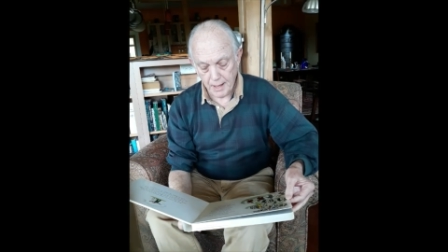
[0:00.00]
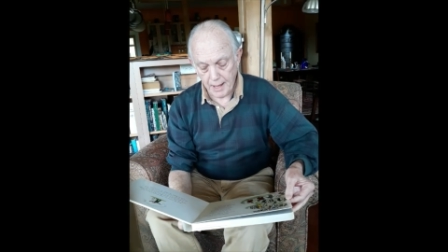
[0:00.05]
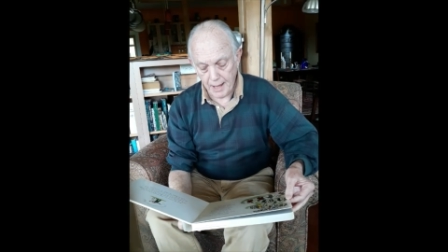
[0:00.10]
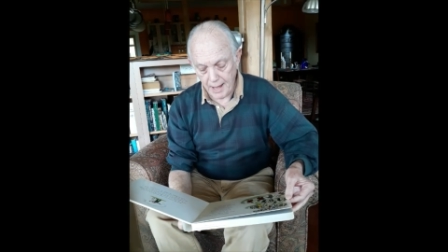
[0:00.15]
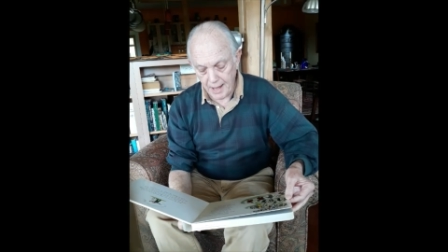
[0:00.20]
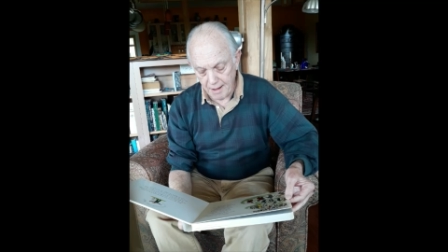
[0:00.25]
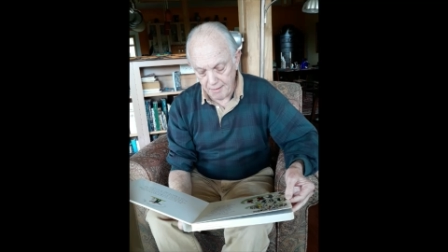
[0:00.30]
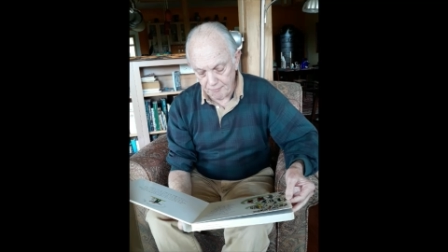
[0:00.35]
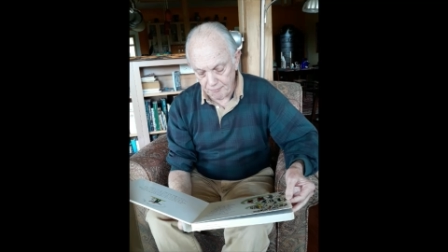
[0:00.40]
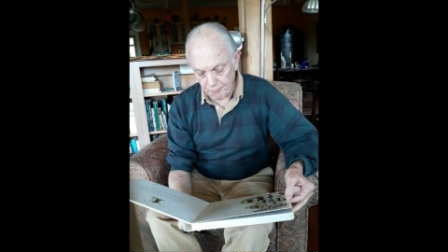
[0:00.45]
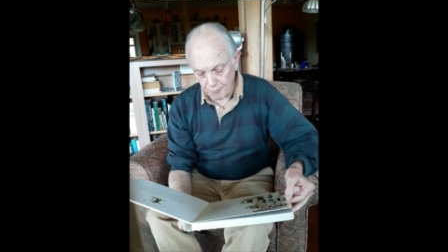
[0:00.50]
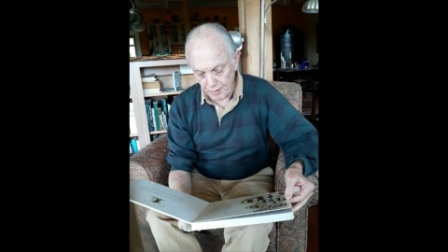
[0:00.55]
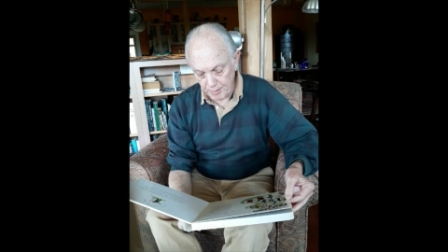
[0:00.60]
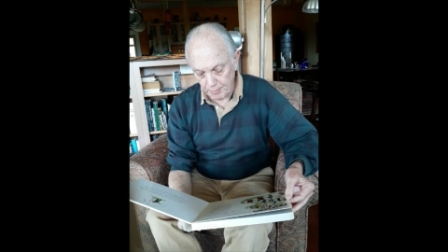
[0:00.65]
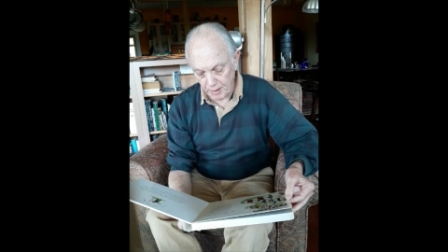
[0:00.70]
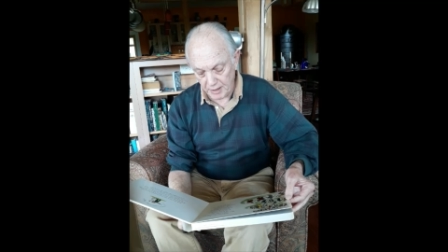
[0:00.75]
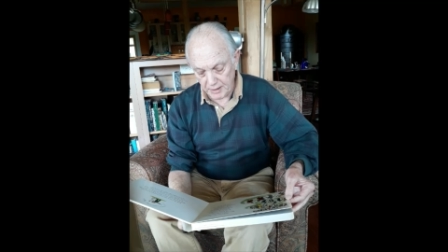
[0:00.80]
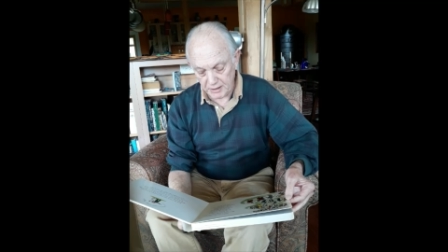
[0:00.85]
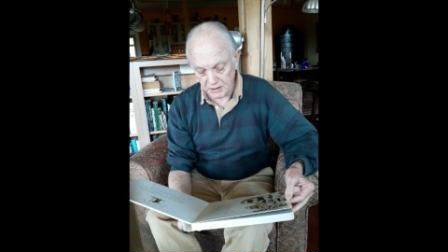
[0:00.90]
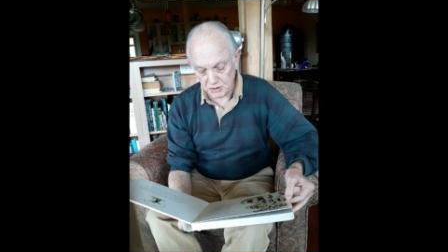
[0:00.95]

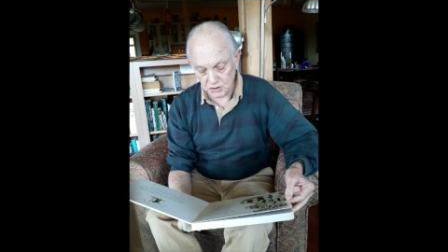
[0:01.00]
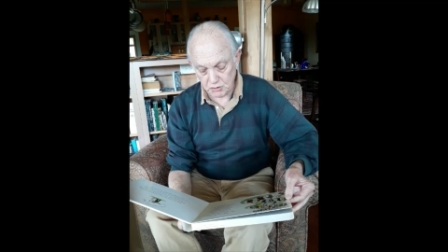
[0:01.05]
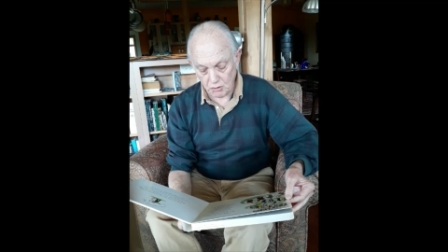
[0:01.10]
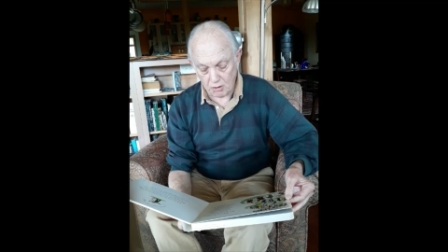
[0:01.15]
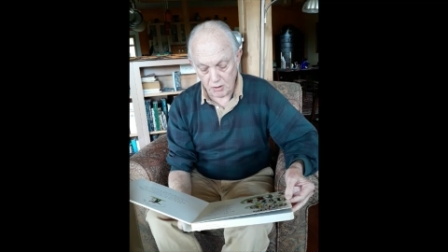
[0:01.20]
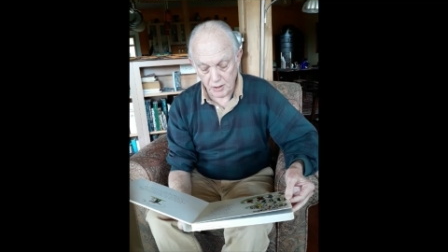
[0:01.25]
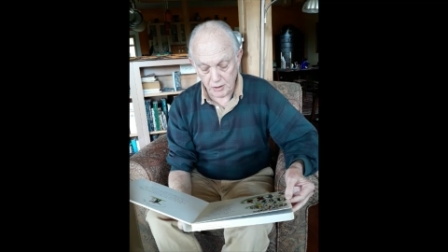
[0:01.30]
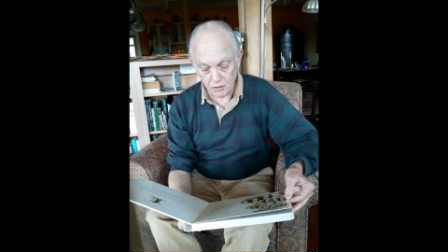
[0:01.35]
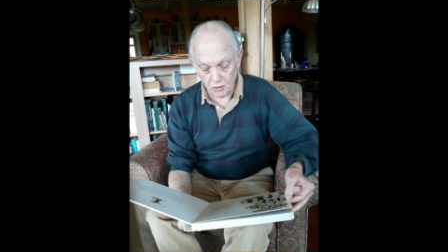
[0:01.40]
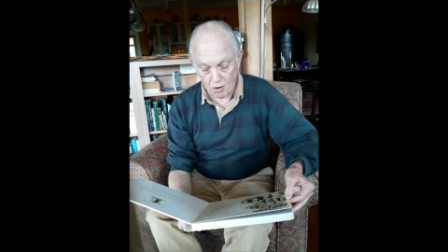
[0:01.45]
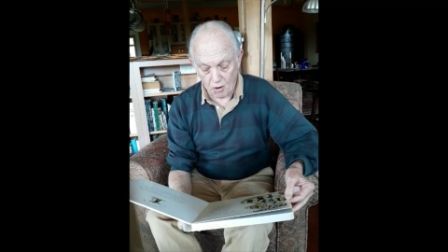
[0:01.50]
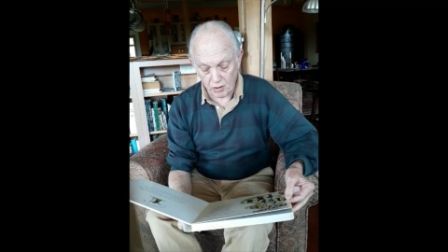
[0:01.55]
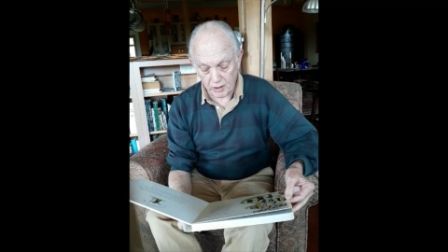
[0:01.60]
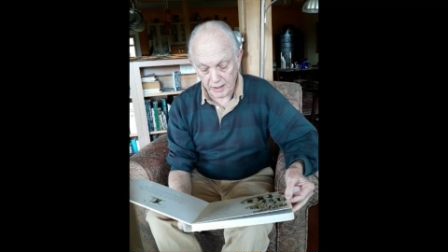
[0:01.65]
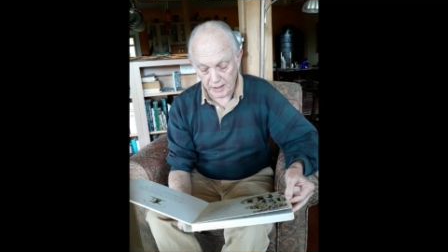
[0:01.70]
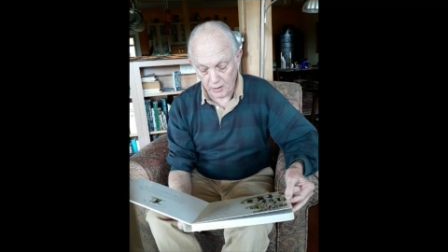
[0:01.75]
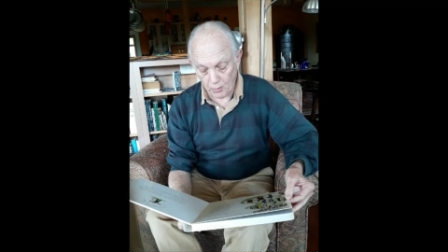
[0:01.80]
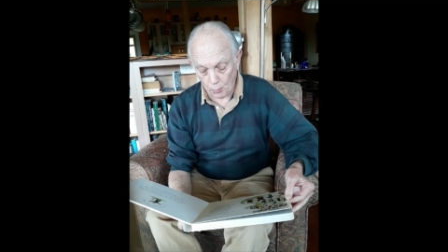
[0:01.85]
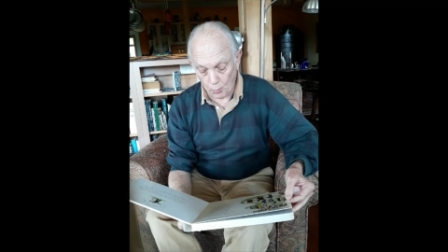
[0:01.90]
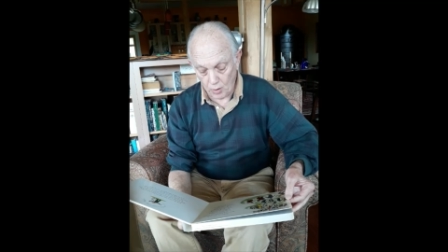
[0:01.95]
Everybody started
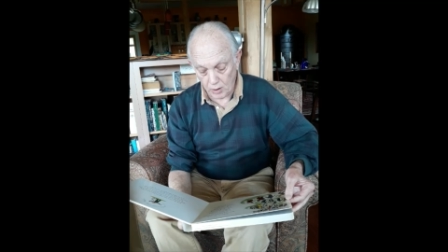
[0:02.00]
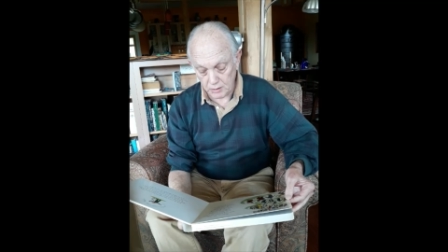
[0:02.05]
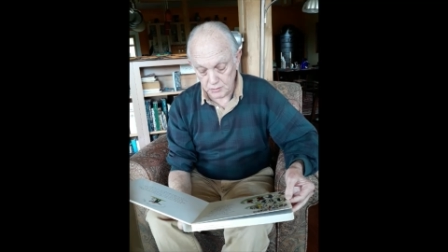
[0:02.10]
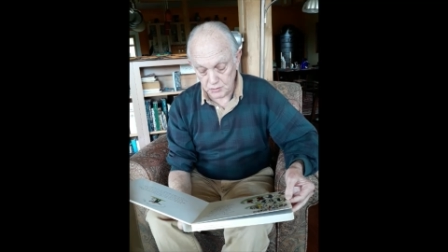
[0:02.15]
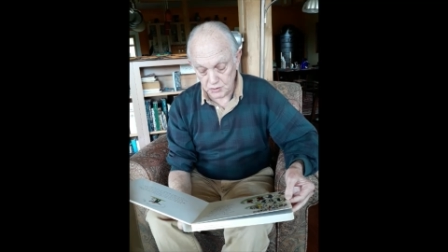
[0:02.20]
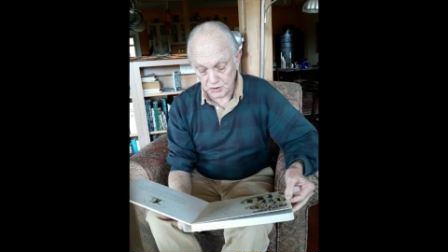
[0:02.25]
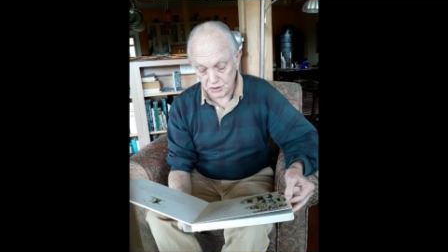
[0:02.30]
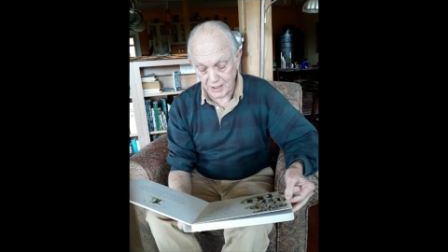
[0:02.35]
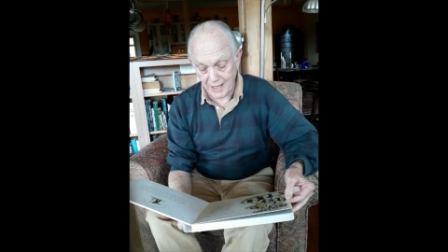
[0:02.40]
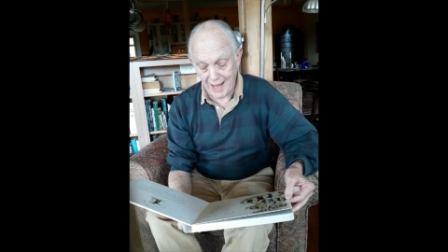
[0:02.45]
talking at once,